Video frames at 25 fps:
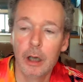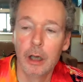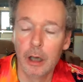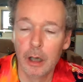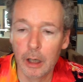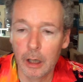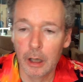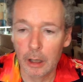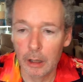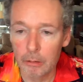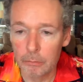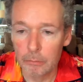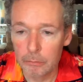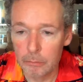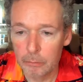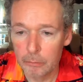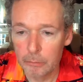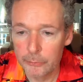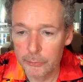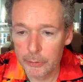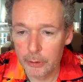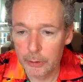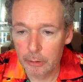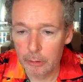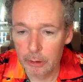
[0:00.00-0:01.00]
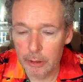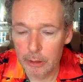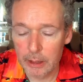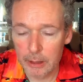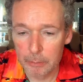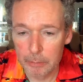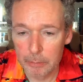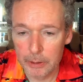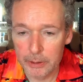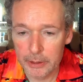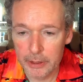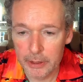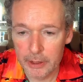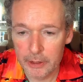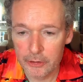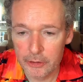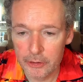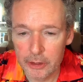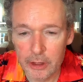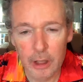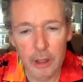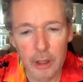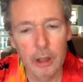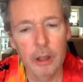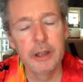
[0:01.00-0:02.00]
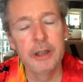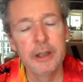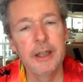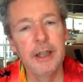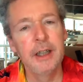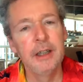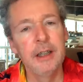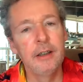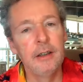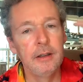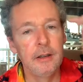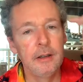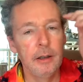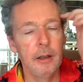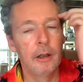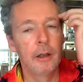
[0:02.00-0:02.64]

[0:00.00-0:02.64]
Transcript: So a couple of years ago, I did.